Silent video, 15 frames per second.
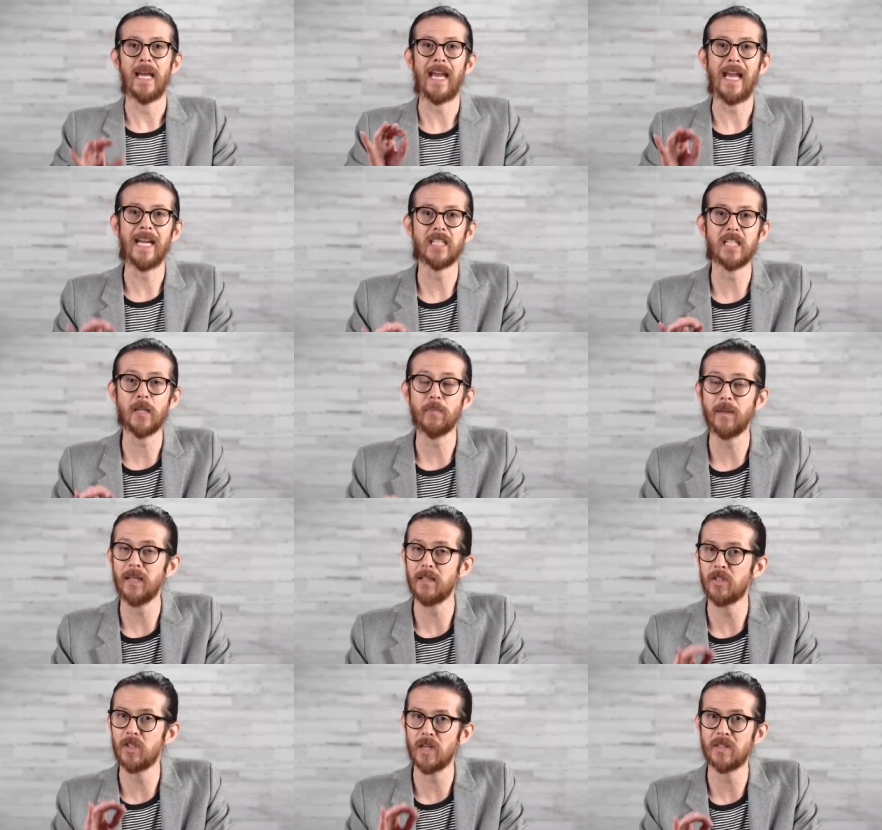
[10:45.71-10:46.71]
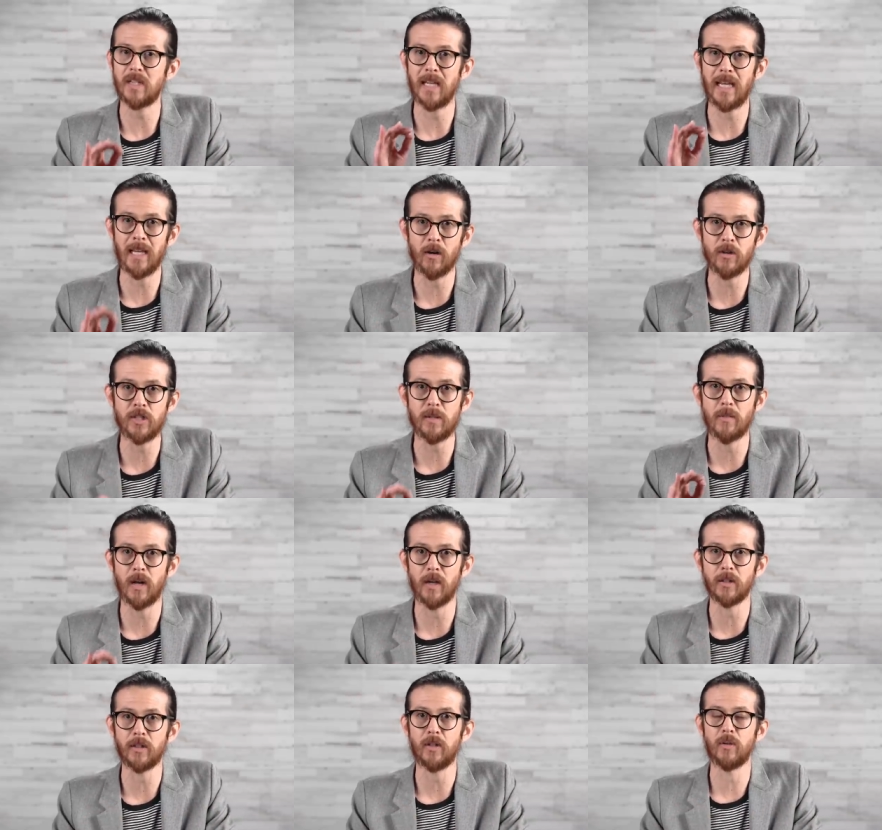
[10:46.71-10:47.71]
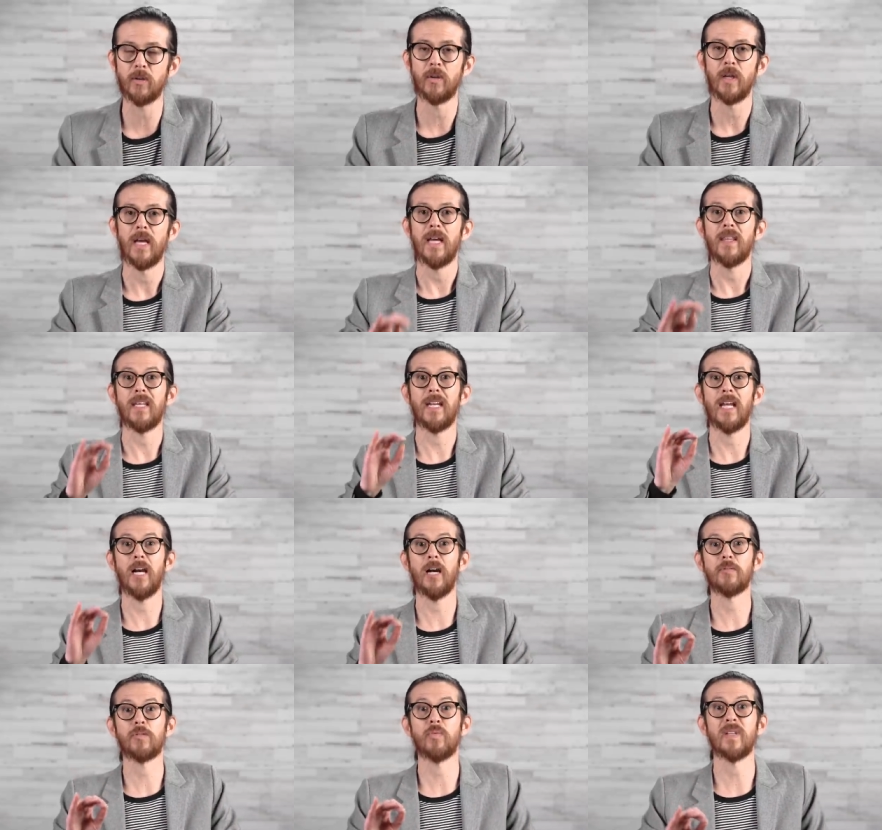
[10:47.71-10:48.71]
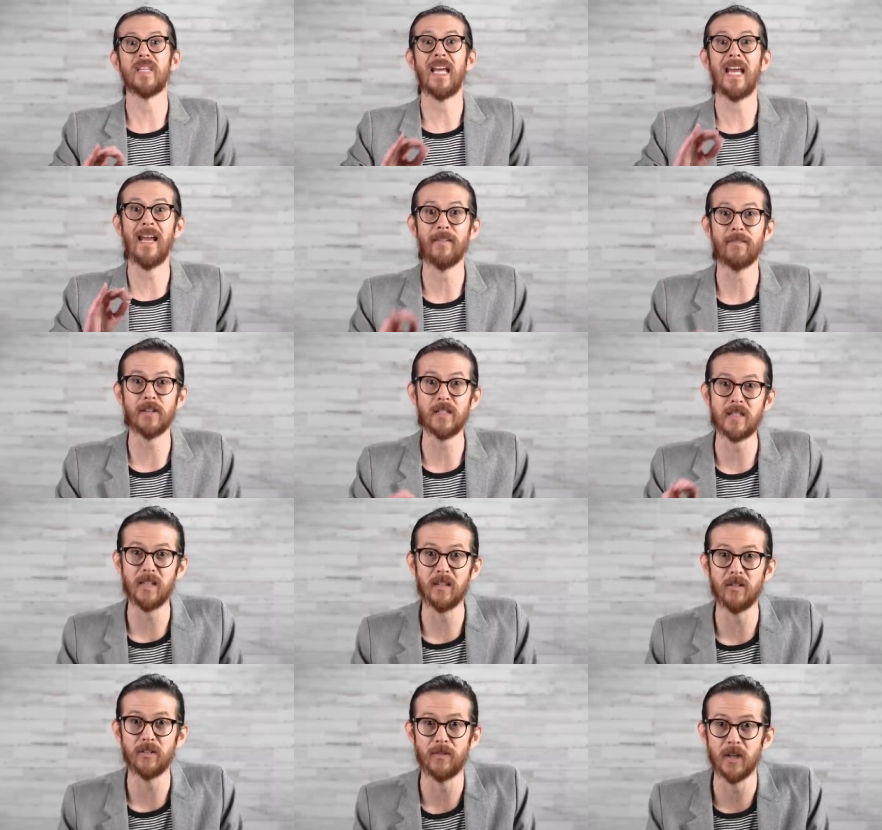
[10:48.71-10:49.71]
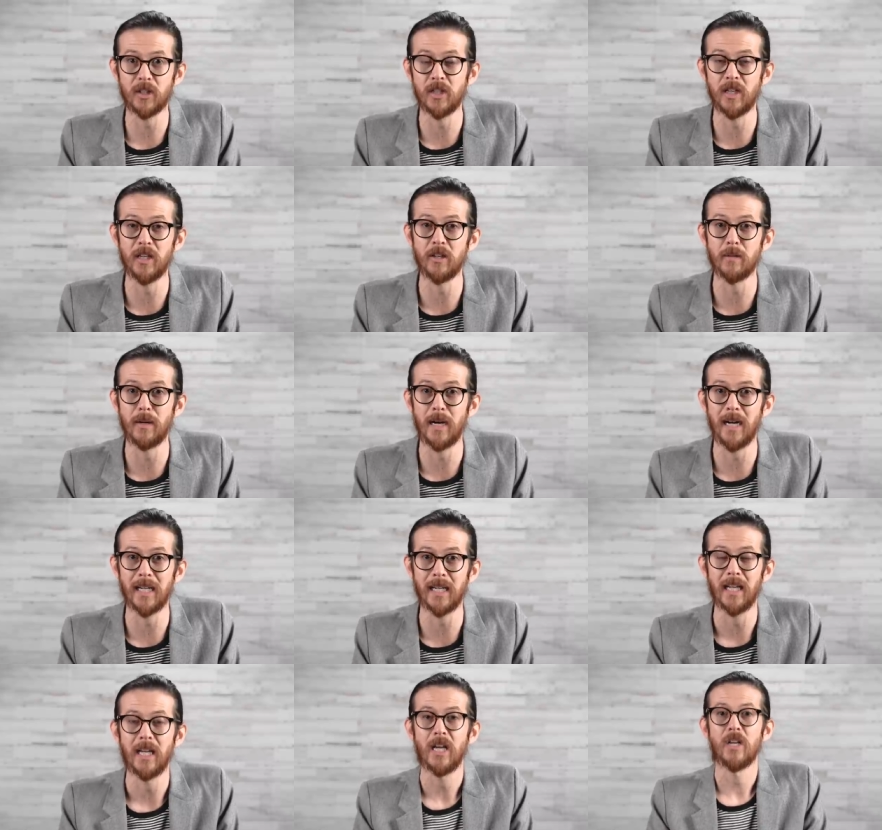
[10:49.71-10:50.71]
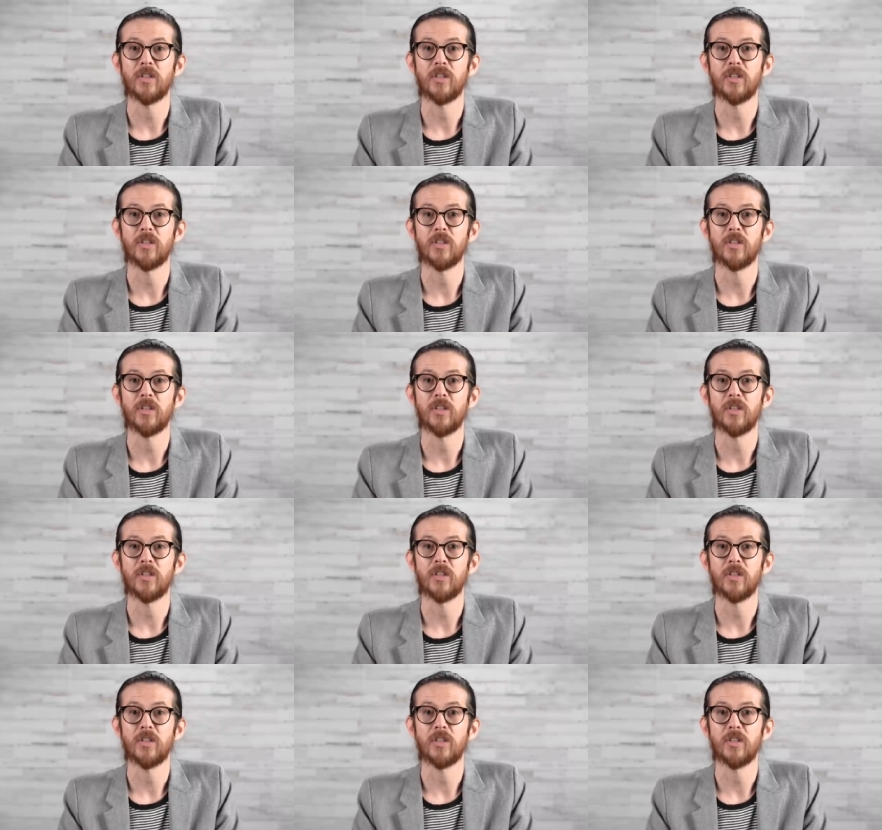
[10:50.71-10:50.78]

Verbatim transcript: ATP is just an energy molecule that helps with every single function in your body.